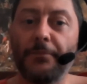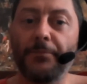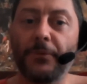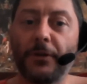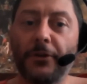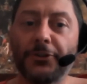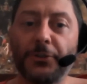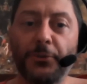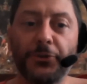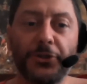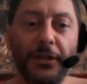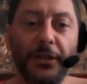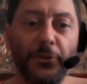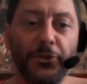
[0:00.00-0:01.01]
Because
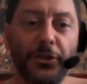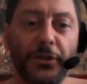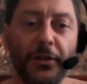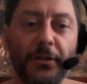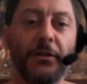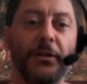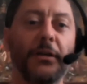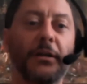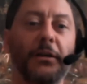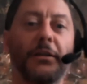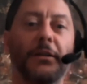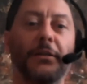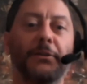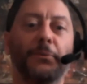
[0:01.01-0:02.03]

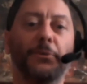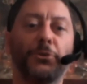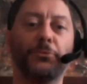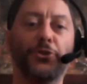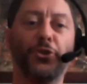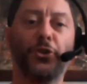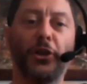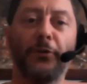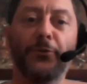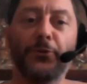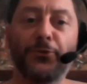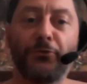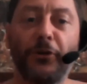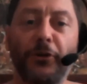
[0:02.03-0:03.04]
there was some sugar loaves
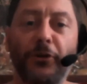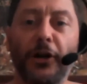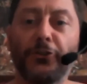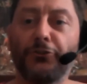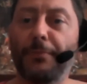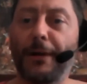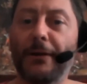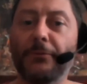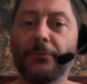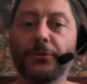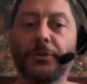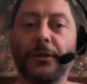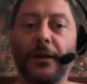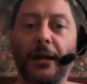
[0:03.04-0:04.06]
for £100,
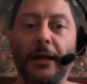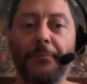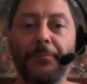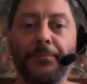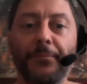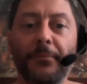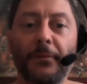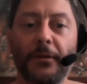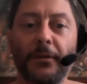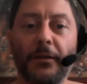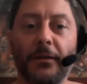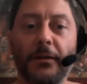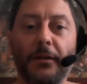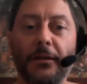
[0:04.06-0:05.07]
and
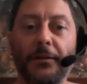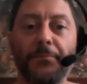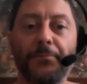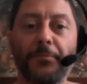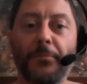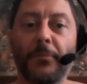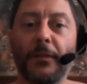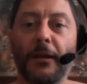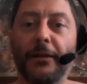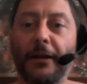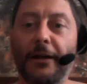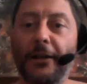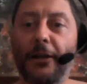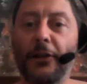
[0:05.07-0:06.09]

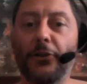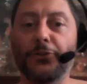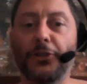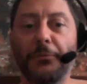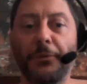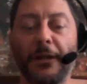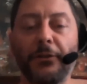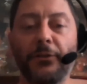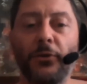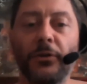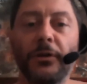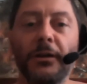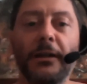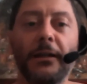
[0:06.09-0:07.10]
I looked at them and I
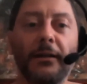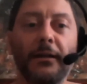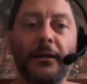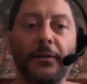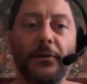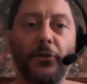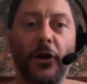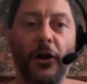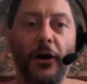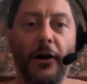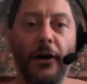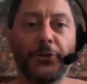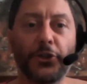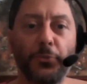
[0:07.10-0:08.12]
thought
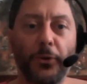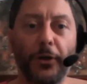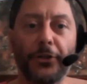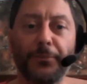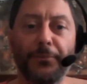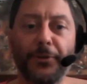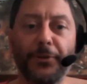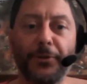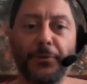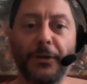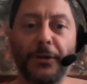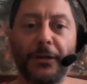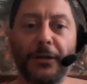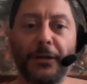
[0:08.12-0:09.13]
I just wanted something
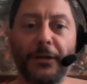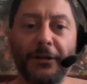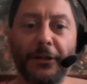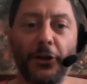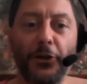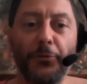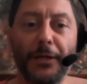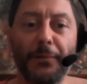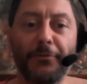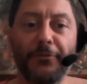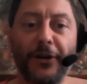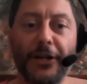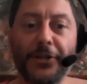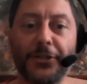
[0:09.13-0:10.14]
where I could open up a
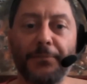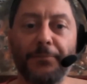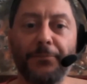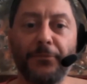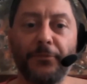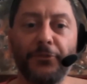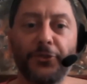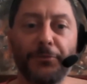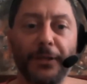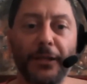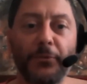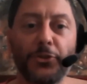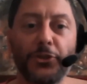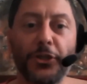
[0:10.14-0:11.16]
visor for somebody who was
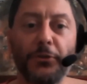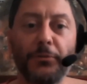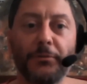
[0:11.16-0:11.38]
new.